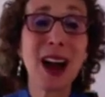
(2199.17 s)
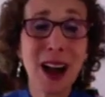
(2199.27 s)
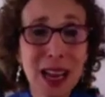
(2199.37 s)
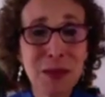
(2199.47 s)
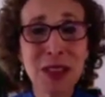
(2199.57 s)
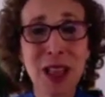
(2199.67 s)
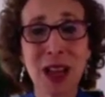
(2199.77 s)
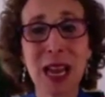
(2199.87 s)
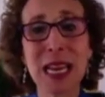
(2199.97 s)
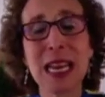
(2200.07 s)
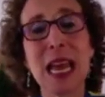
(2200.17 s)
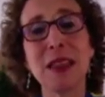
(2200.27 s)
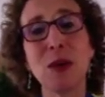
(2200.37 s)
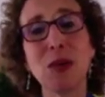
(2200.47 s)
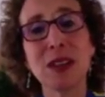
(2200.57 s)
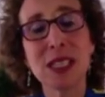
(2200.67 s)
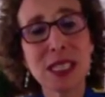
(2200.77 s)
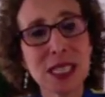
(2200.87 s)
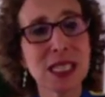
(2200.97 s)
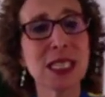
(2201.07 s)
timeline that will
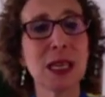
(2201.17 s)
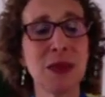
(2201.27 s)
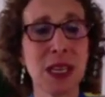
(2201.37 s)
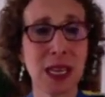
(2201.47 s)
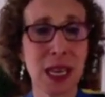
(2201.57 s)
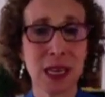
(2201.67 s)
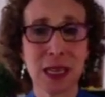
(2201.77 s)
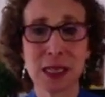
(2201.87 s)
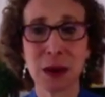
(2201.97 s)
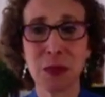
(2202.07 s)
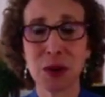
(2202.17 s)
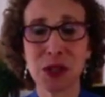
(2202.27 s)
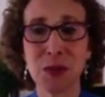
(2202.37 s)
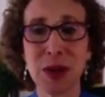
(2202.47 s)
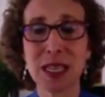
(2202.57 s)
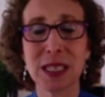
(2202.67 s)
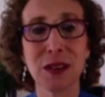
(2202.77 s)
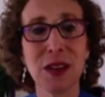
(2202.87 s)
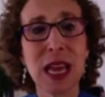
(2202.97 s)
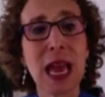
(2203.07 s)
assist them in gaining some perspective.